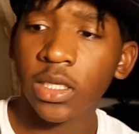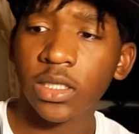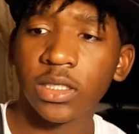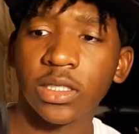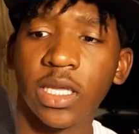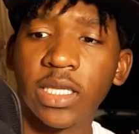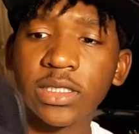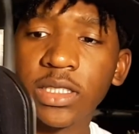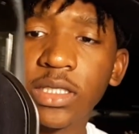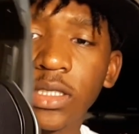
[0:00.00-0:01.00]
Then the
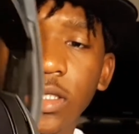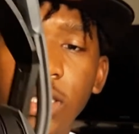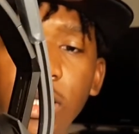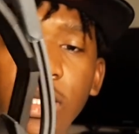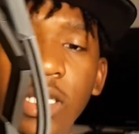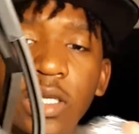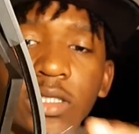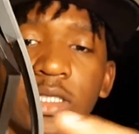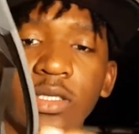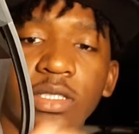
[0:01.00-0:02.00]
A10. And y'all can
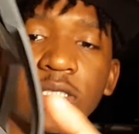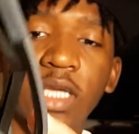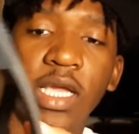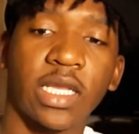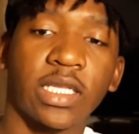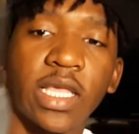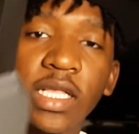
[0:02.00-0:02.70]
see on the side that